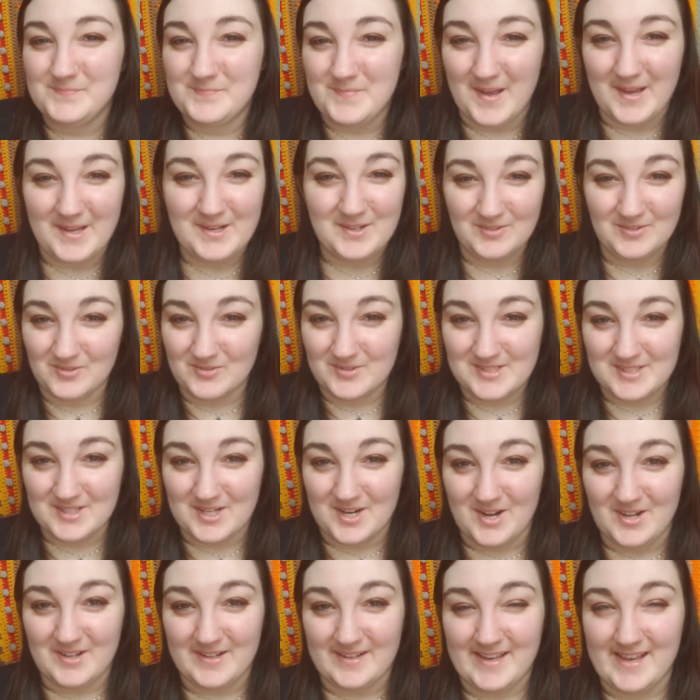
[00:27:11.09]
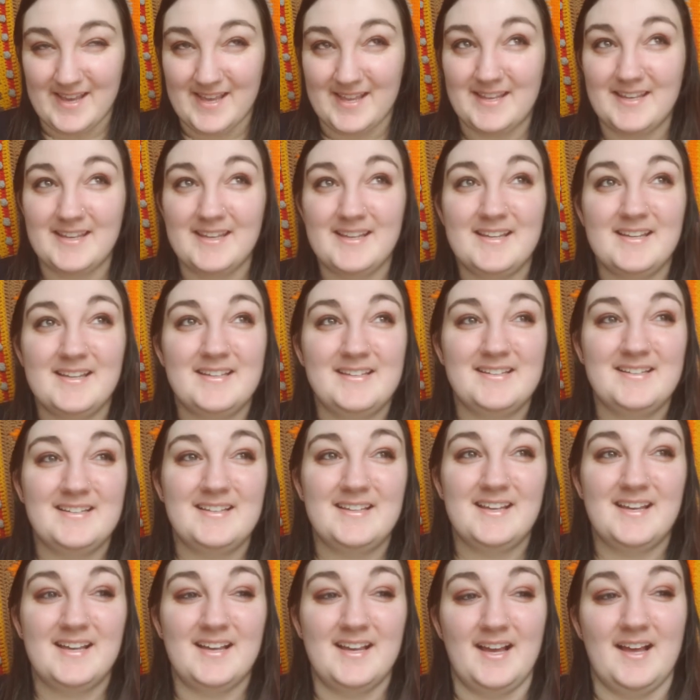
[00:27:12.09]
I don't know what to call it yet.
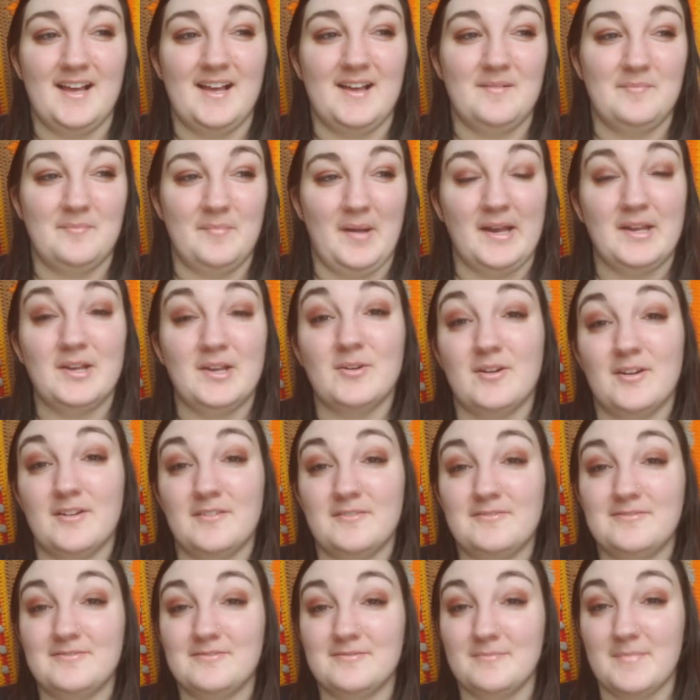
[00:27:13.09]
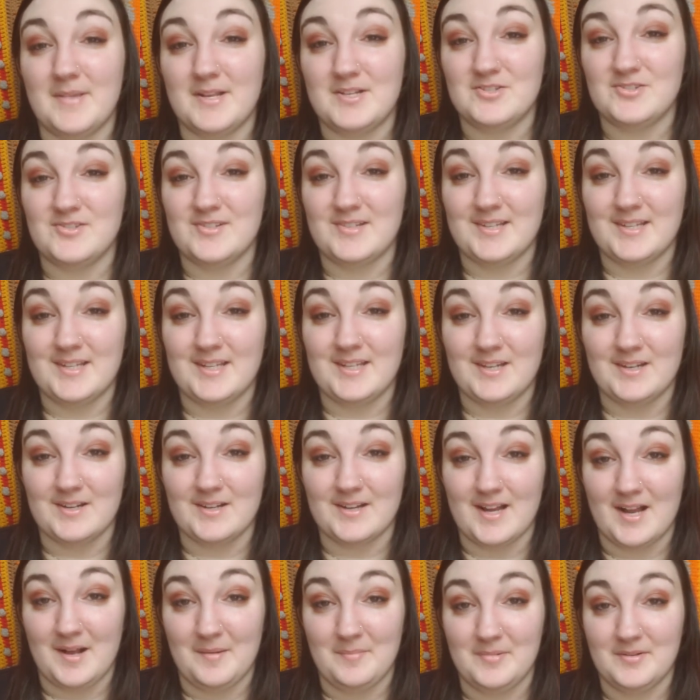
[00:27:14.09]
I know I've mentioned it here
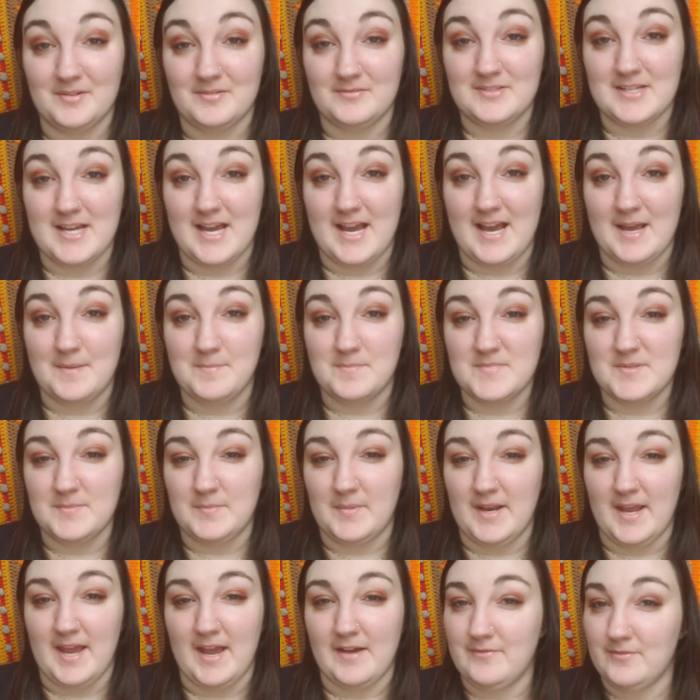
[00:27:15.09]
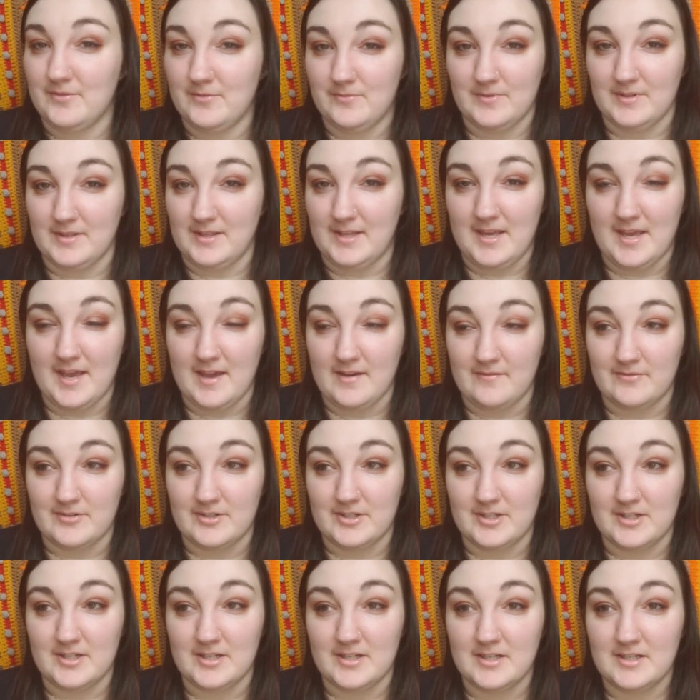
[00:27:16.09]
a couple of times, but I haven't really
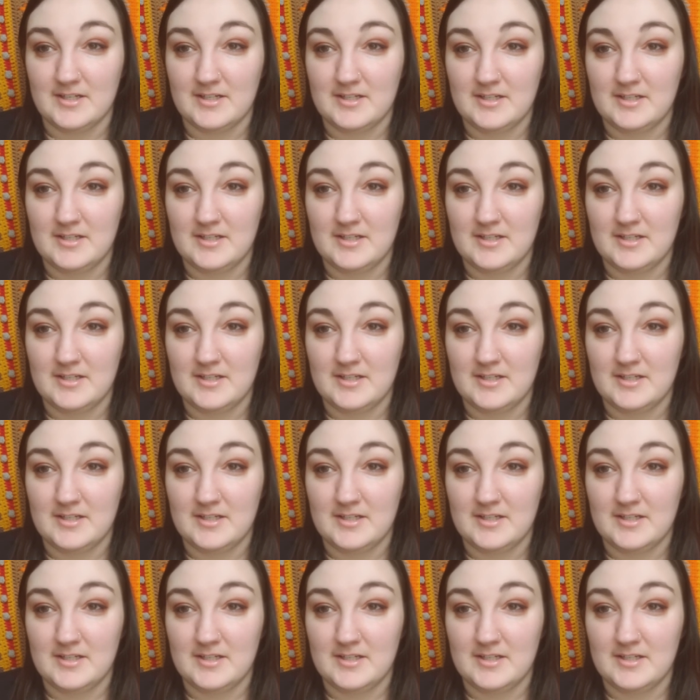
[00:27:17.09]
ever